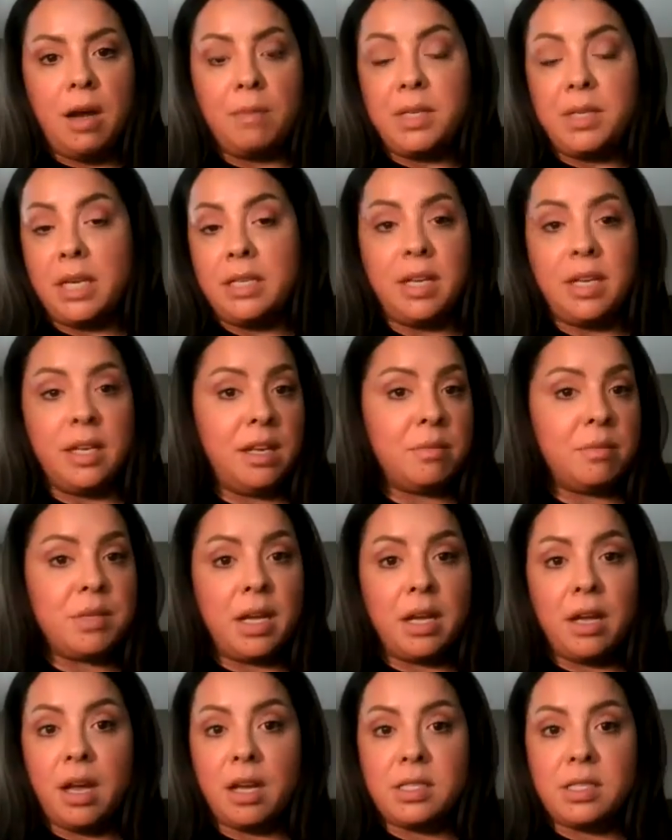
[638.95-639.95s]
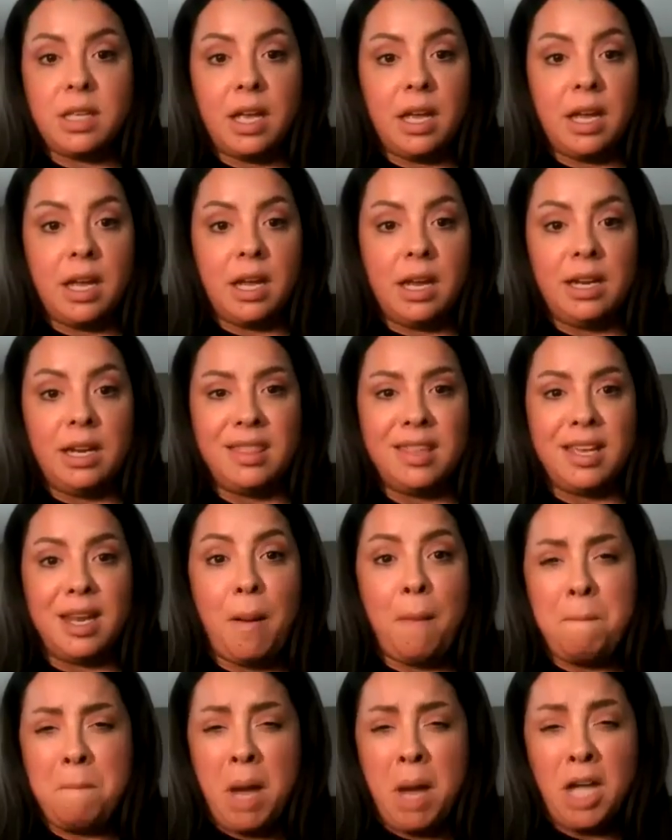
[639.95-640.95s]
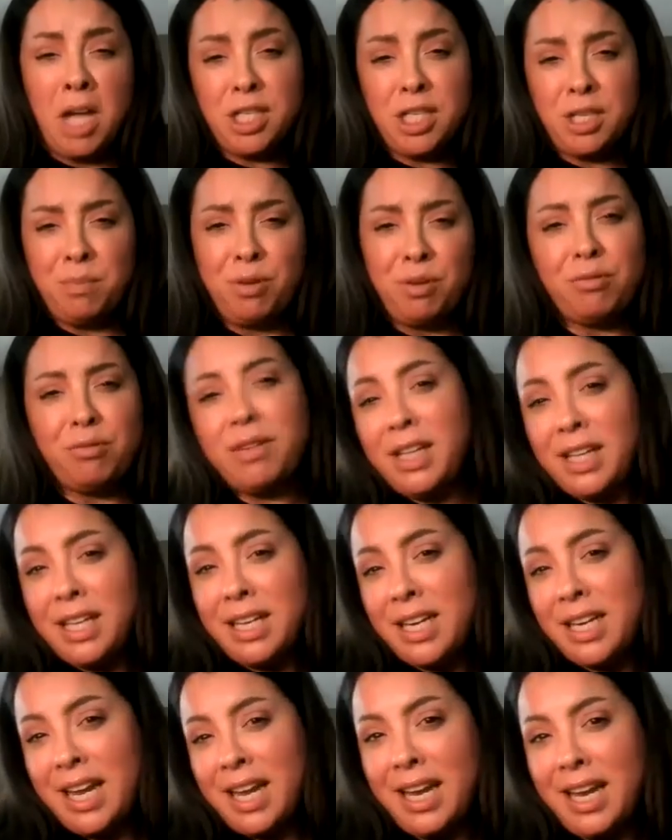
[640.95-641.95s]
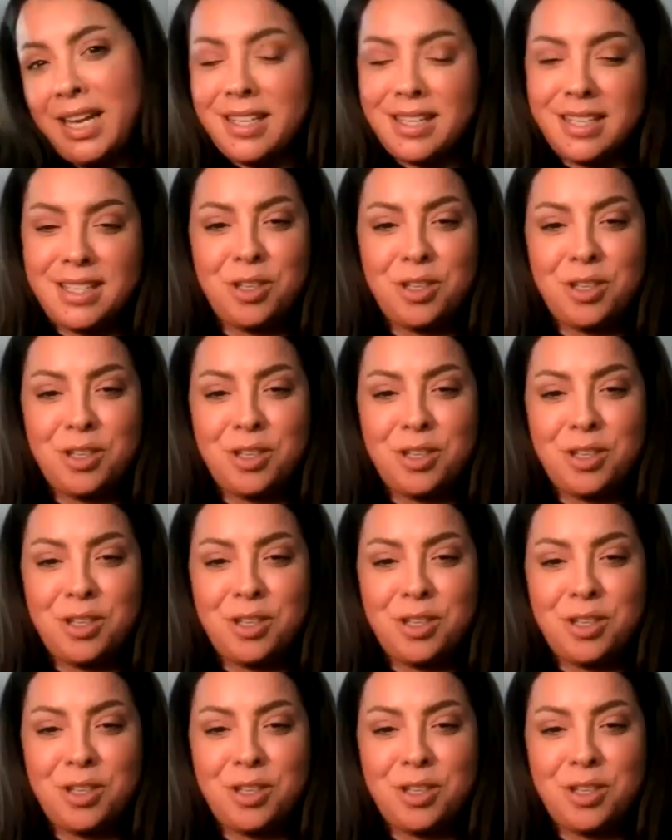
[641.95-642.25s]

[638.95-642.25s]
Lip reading: titanium dioxide and then montmorillonite.